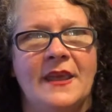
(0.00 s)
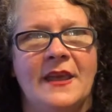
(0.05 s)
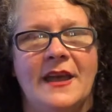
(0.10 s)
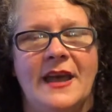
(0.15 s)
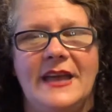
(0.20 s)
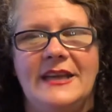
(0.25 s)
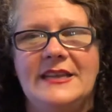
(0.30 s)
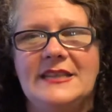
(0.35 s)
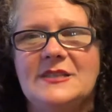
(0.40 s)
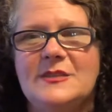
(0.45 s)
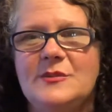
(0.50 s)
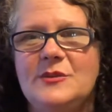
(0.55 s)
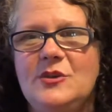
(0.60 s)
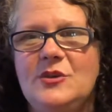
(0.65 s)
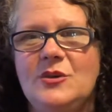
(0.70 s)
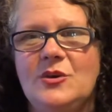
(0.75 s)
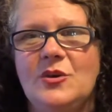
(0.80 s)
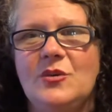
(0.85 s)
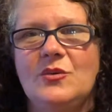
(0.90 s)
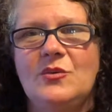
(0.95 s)
And it's, you
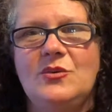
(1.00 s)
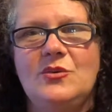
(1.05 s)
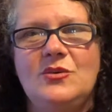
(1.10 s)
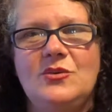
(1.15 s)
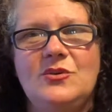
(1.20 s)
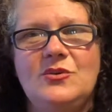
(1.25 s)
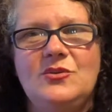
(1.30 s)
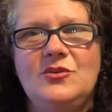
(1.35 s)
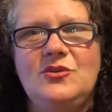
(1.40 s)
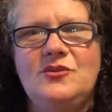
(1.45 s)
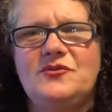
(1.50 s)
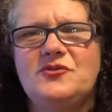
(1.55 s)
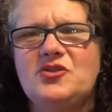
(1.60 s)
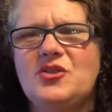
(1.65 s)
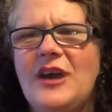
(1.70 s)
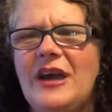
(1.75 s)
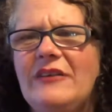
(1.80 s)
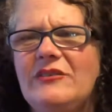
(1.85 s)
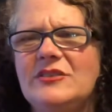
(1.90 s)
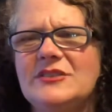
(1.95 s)
know, you've
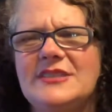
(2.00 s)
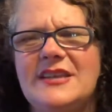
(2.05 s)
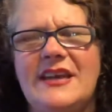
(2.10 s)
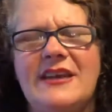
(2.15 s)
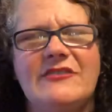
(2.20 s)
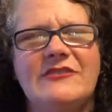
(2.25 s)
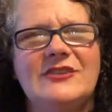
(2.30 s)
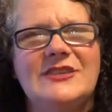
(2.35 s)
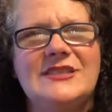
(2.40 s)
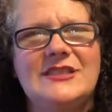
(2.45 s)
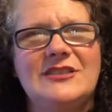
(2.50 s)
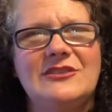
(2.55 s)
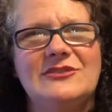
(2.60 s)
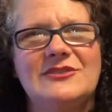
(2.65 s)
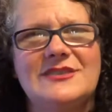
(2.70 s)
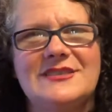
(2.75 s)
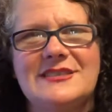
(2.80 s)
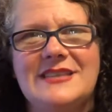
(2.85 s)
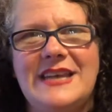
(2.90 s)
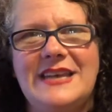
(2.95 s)
traveled to every single
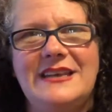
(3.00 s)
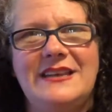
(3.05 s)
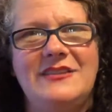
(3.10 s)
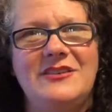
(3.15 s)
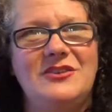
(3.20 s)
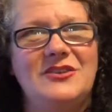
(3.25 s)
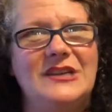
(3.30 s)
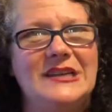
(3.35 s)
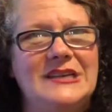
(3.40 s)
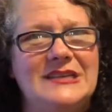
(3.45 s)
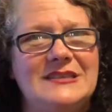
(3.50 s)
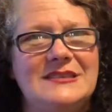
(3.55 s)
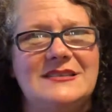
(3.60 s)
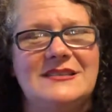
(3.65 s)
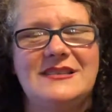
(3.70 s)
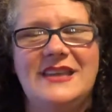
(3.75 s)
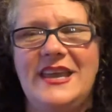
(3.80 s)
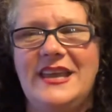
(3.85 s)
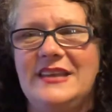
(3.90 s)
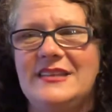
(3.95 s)
state in the United
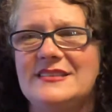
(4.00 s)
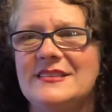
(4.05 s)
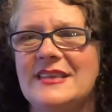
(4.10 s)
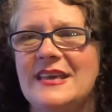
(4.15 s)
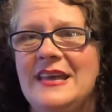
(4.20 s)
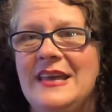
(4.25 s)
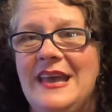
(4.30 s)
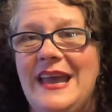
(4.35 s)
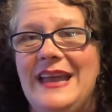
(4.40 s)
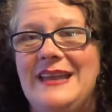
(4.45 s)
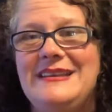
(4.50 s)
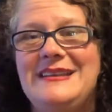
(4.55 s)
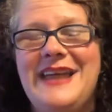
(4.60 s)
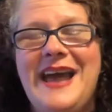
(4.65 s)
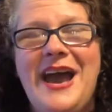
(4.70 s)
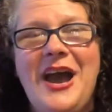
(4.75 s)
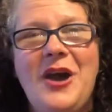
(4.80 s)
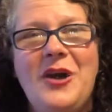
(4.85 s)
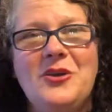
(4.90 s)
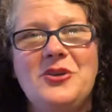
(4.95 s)
States, and
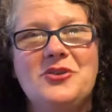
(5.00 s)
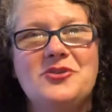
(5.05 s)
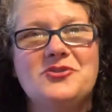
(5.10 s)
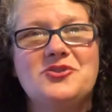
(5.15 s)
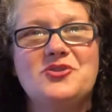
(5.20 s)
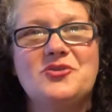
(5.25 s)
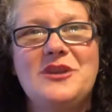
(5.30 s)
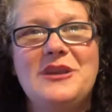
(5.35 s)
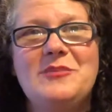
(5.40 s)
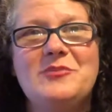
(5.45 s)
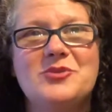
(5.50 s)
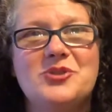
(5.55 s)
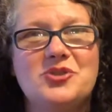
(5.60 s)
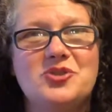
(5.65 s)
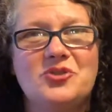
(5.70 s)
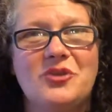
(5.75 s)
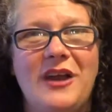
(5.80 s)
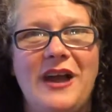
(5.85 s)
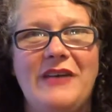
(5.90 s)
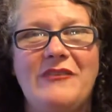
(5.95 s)
now your dream to
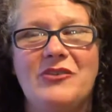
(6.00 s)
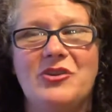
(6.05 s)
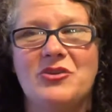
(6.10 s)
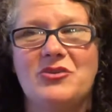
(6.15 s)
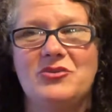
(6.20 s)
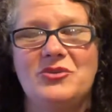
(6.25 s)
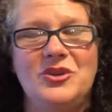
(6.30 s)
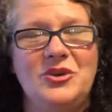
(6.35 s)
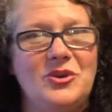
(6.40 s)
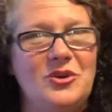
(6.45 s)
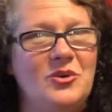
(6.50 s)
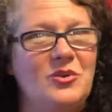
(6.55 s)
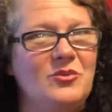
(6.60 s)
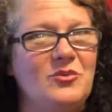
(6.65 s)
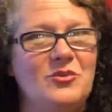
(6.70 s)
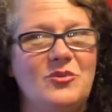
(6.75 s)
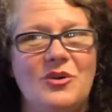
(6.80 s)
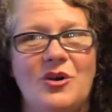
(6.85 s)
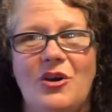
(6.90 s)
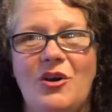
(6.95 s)
travel, you know,
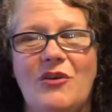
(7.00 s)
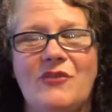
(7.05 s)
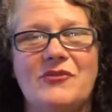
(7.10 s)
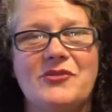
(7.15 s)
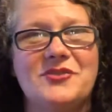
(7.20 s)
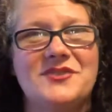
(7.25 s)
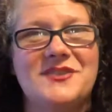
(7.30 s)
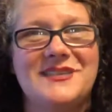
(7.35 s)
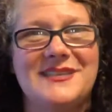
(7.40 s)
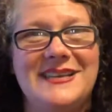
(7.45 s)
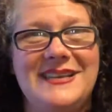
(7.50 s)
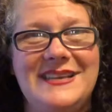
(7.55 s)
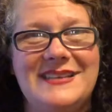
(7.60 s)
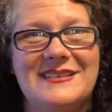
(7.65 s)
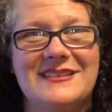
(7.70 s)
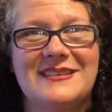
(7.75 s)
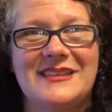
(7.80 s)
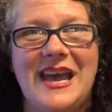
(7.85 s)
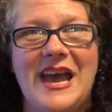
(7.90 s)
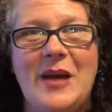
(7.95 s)
overseas
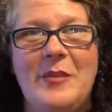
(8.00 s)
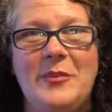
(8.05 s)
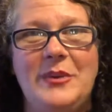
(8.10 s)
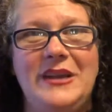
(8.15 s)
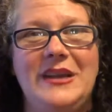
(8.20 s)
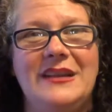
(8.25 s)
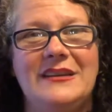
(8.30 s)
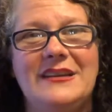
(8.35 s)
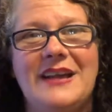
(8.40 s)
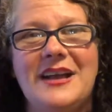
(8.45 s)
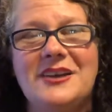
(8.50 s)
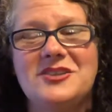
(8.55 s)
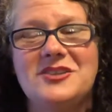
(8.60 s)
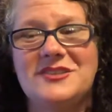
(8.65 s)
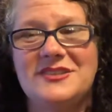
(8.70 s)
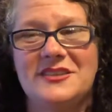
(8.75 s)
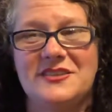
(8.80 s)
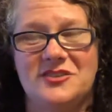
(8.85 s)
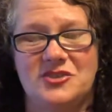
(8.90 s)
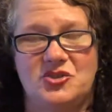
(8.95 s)
is happening. And not just
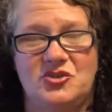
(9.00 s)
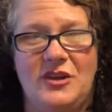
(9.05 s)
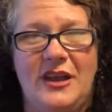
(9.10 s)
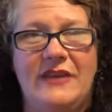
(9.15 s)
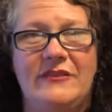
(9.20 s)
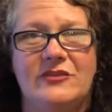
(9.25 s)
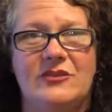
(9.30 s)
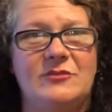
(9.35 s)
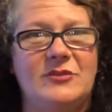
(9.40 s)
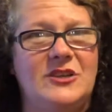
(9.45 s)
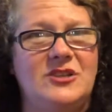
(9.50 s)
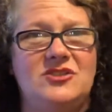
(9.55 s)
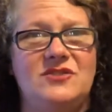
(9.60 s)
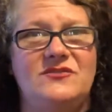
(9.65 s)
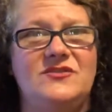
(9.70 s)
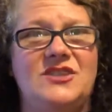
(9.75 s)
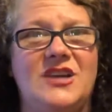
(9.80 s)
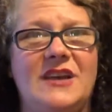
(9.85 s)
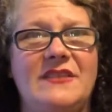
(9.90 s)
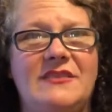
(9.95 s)
as a traveler, because you've
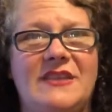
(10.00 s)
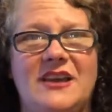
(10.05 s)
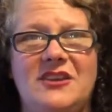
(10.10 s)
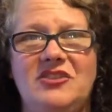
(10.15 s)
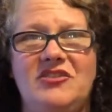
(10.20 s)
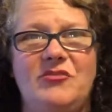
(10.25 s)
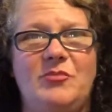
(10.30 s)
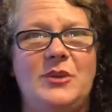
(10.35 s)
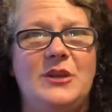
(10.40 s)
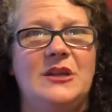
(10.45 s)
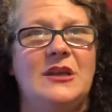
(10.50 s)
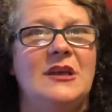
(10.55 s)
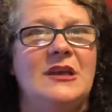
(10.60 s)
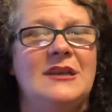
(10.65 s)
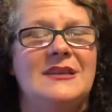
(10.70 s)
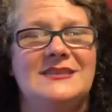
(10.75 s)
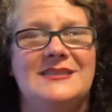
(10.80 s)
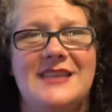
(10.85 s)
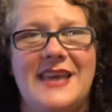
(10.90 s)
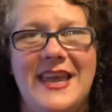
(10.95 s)
done that. You've been
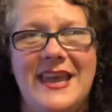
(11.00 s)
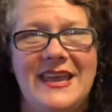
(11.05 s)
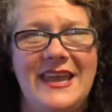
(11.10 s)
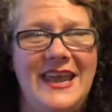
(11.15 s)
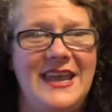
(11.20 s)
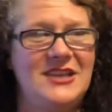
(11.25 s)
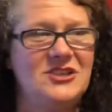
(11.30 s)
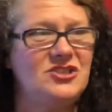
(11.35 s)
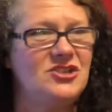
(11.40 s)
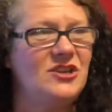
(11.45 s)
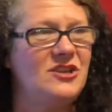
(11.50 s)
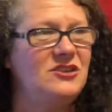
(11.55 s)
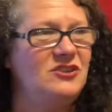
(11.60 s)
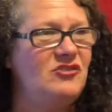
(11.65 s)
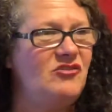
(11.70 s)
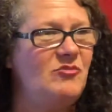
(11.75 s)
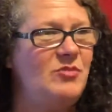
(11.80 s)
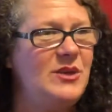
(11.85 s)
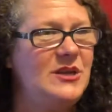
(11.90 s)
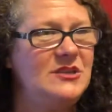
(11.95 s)
to Asia and
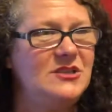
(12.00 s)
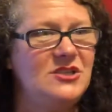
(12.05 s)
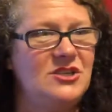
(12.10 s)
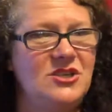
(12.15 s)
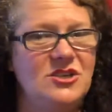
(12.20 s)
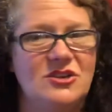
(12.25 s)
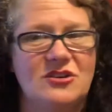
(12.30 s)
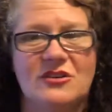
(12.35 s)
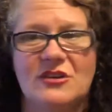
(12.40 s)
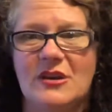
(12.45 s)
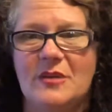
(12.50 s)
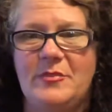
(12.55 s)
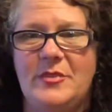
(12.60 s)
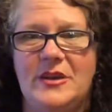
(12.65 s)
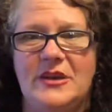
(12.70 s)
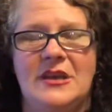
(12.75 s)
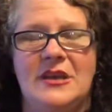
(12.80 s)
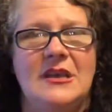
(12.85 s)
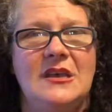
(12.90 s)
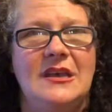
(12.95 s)
you've been to Europe
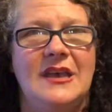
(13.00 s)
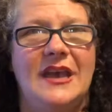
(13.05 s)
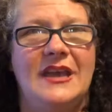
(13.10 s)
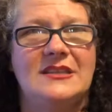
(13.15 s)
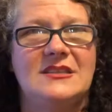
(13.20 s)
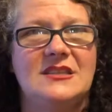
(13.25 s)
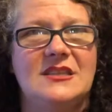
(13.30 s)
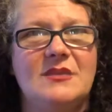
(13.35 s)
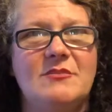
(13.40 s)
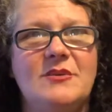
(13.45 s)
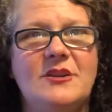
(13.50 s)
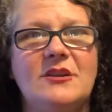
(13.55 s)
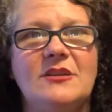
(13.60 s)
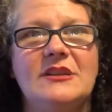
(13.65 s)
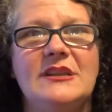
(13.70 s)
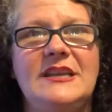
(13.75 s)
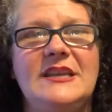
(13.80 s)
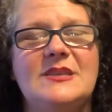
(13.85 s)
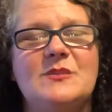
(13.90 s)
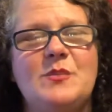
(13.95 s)
and to the Middle
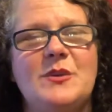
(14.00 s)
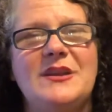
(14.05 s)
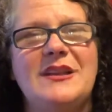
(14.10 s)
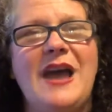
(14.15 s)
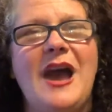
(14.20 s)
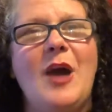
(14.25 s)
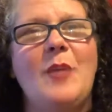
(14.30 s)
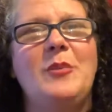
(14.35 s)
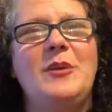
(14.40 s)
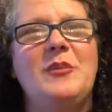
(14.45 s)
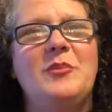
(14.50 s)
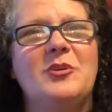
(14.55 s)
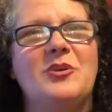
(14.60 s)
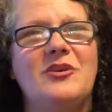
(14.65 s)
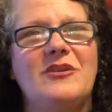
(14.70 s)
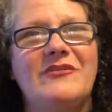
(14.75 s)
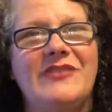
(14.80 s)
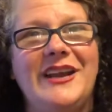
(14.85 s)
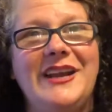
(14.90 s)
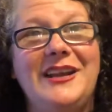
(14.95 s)
East, but now people are
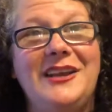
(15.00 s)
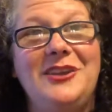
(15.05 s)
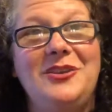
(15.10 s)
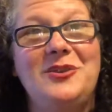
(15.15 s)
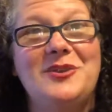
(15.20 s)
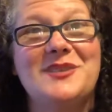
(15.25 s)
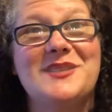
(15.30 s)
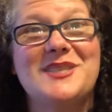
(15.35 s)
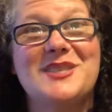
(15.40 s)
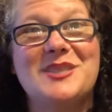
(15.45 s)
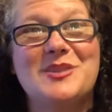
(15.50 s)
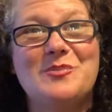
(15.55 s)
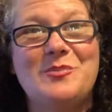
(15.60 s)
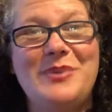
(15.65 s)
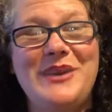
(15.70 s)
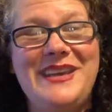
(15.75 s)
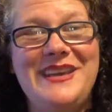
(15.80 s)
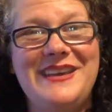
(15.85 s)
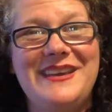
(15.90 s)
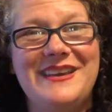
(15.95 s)
inviting you to
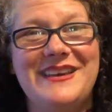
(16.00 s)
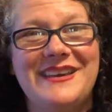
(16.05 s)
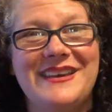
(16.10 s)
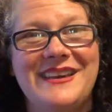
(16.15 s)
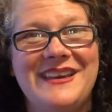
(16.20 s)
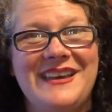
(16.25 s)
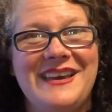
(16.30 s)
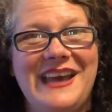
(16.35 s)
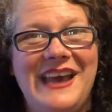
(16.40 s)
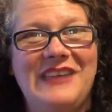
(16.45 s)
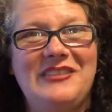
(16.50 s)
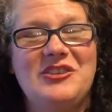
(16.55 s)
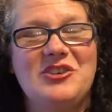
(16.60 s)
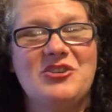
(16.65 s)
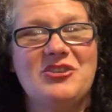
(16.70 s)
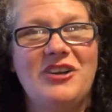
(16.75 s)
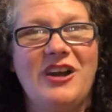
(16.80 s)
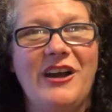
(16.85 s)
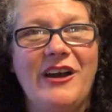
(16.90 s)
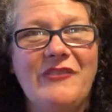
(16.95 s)
speak at their
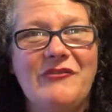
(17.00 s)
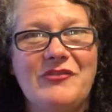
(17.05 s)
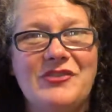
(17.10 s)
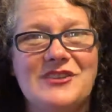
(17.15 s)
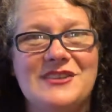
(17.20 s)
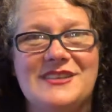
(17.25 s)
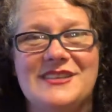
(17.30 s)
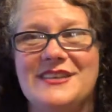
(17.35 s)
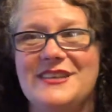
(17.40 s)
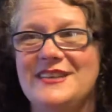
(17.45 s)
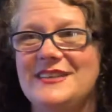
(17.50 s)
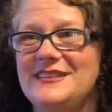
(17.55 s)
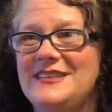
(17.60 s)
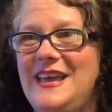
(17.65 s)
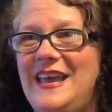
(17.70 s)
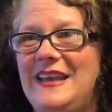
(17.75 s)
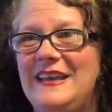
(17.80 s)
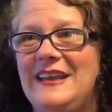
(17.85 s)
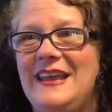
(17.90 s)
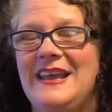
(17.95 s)
conferences
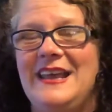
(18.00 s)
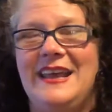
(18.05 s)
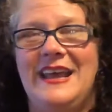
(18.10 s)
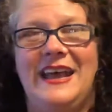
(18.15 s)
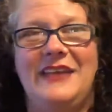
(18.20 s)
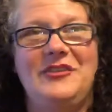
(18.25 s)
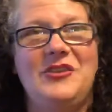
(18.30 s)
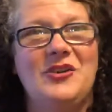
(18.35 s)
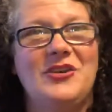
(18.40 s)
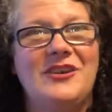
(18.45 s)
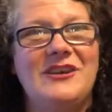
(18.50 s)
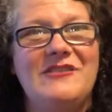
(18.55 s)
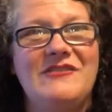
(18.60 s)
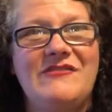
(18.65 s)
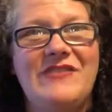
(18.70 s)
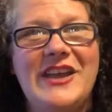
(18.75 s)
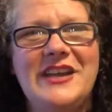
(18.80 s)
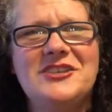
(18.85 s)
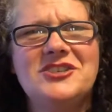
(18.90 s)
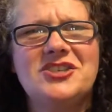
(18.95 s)
and at their
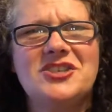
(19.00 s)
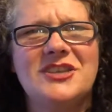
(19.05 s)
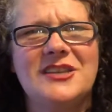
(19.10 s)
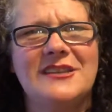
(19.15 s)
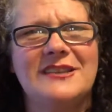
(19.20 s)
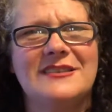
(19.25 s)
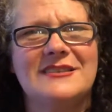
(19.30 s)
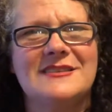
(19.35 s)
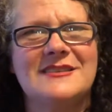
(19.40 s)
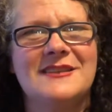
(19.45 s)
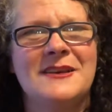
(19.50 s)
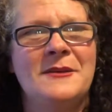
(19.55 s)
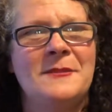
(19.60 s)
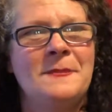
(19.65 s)
conventions.